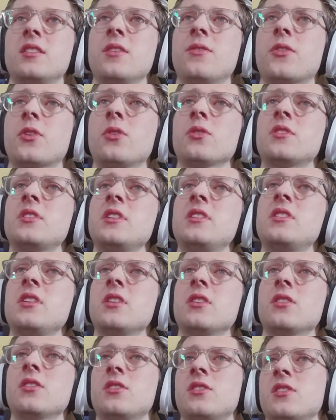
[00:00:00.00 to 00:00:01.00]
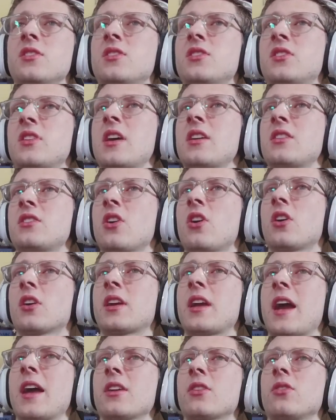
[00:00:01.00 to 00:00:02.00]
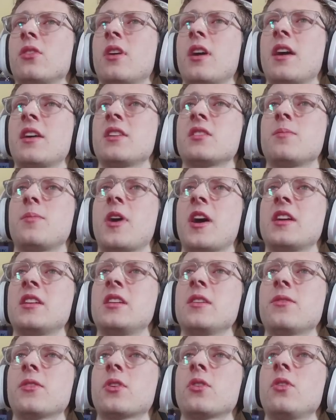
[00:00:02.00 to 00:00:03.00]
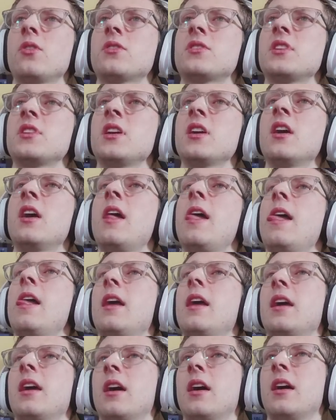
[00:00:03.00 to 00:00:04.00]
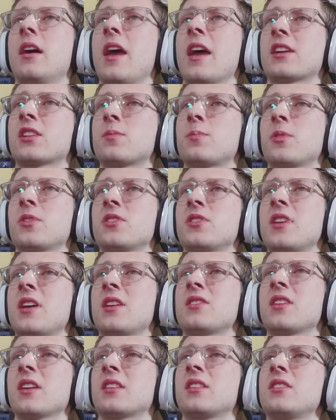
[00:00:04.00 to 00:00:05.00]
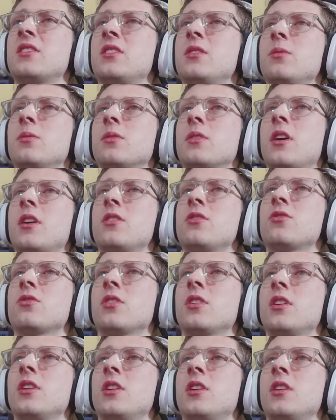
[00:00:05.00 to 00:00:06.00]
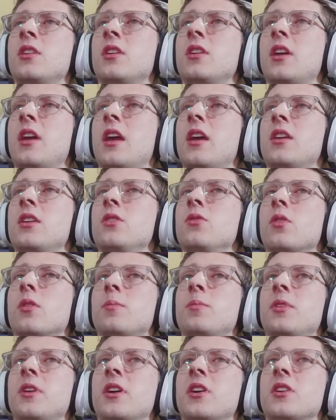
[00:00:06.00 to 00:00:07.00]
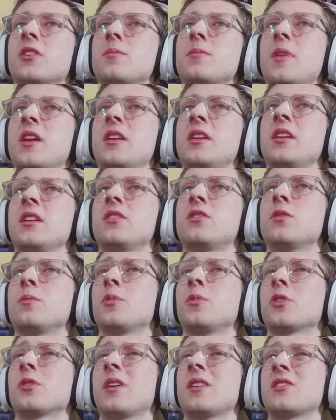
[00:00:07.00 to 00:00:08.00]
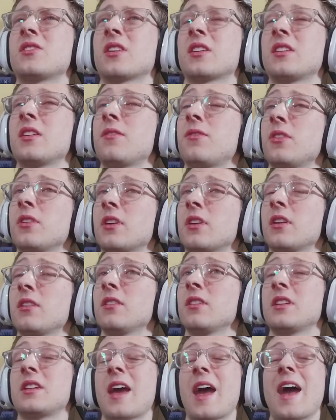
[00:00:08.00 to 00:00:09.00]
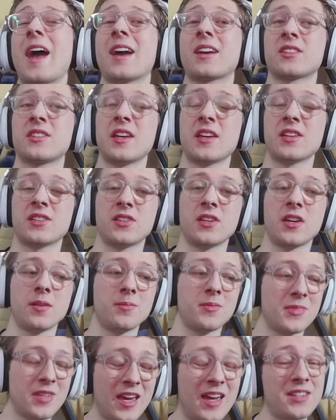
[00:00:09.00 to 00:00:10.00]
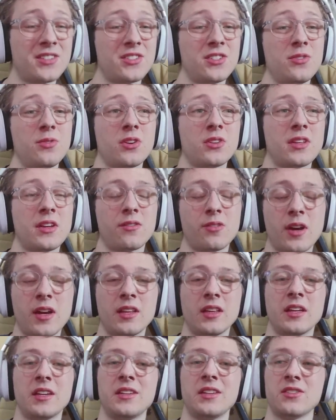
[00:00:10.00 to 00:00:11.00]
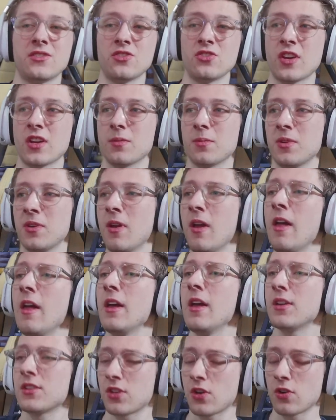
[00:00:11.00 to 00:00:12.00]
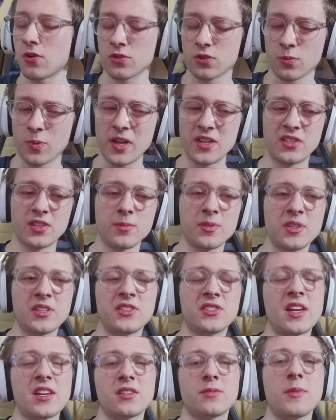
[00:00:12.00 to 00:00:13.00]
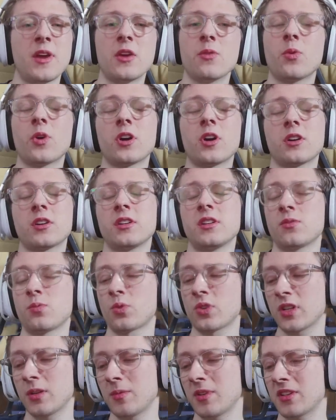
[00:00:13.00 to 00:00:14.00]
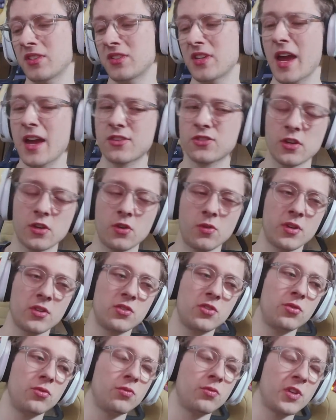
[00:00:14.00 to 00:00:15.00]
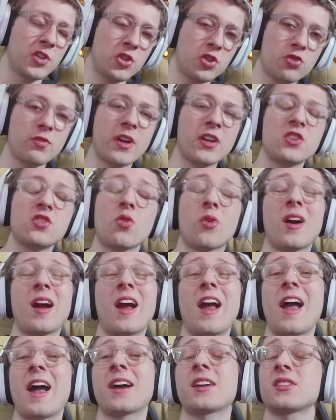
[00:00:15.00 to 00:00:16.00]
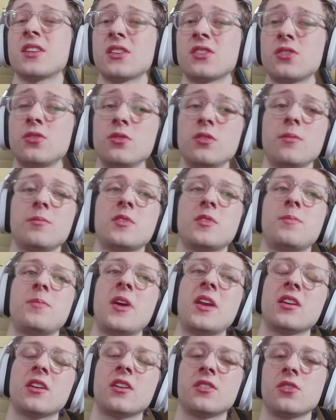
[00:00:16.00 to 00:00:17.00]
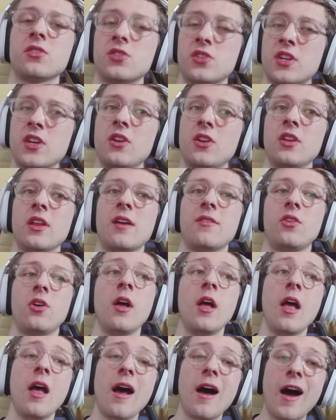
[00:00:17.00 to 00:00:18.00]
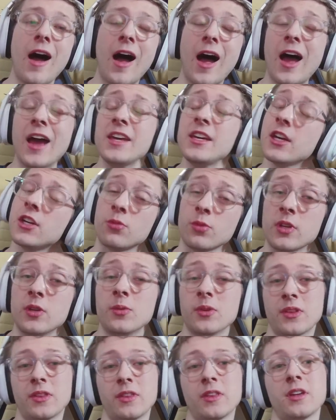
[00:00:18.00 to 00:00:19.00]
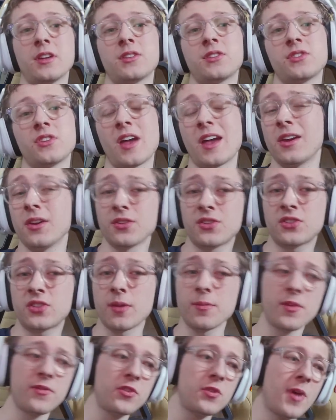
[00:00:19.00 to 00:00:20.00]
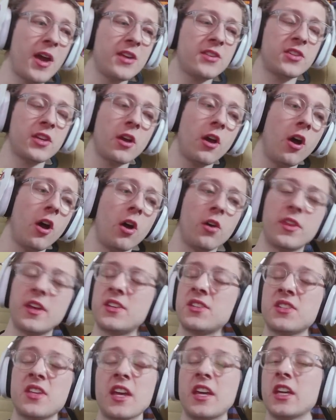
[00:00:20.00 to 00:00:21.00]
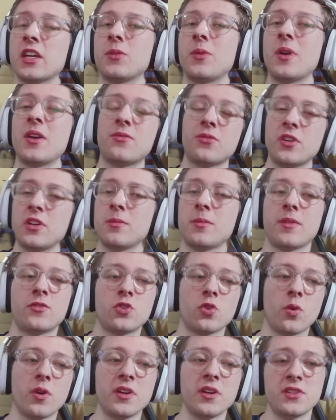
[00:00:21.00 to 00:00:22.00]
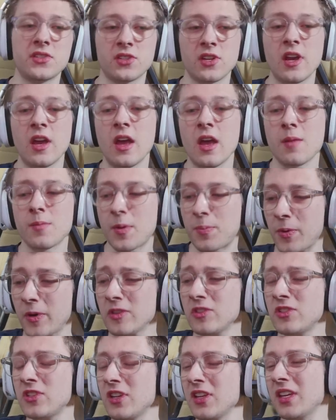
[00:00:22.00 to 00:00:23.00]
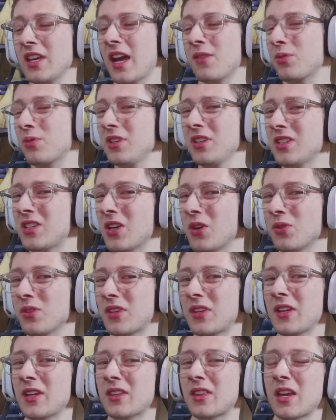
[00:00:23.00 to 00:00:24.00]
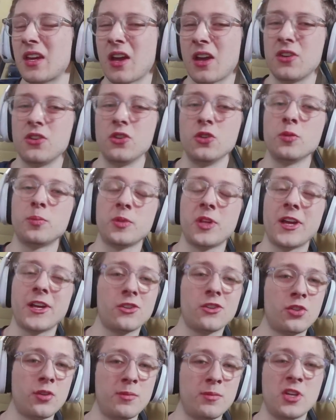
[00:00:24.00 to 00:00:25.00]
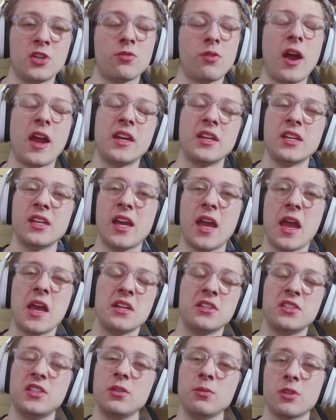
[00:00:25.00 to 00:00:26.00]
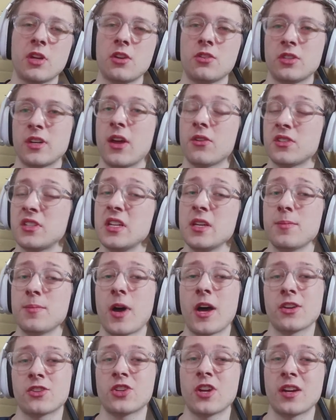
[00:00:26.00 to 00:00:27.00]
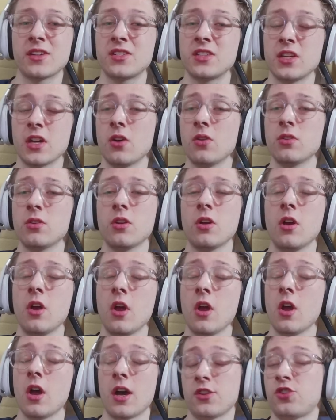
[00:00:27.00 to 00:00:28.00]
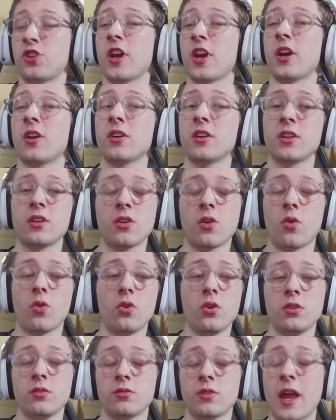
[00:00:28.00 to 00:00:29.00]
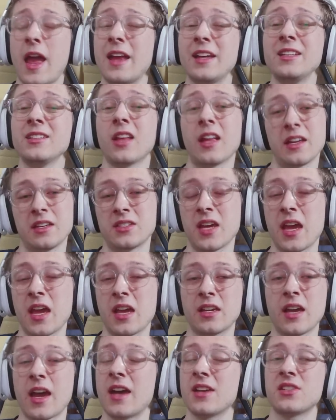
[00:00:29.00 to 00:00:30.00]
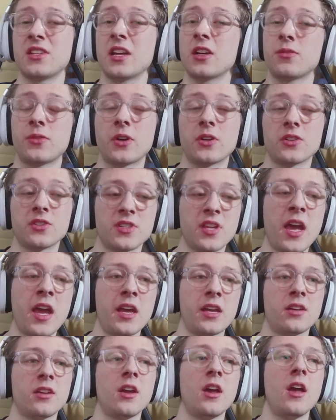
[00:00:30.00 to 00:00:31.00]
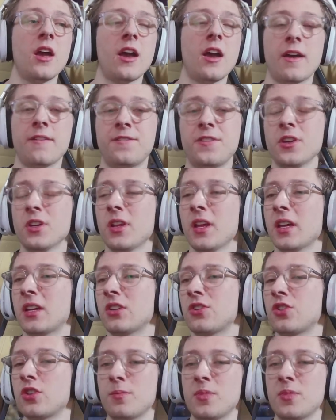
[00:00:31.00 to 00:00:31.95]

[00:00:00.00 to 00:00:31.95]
Difficulty tiers. Sets are categorized by difficulty. Expert sets like the T100 and newer players may need to progress significantly to access them. Yes, you heard that right, ladies and gentlemen. So the way some of these sets may work is Wargaming is actually going to restrict your access to them depending on your skill level. I agree with this. I know some of you might say, oh, that's taking away freedom of choice. But personally, I really don't think that a new player should be grinding a T100 LT, Bosch Chatillon, a Sheridan, or any light tank as their first tank. I feel like it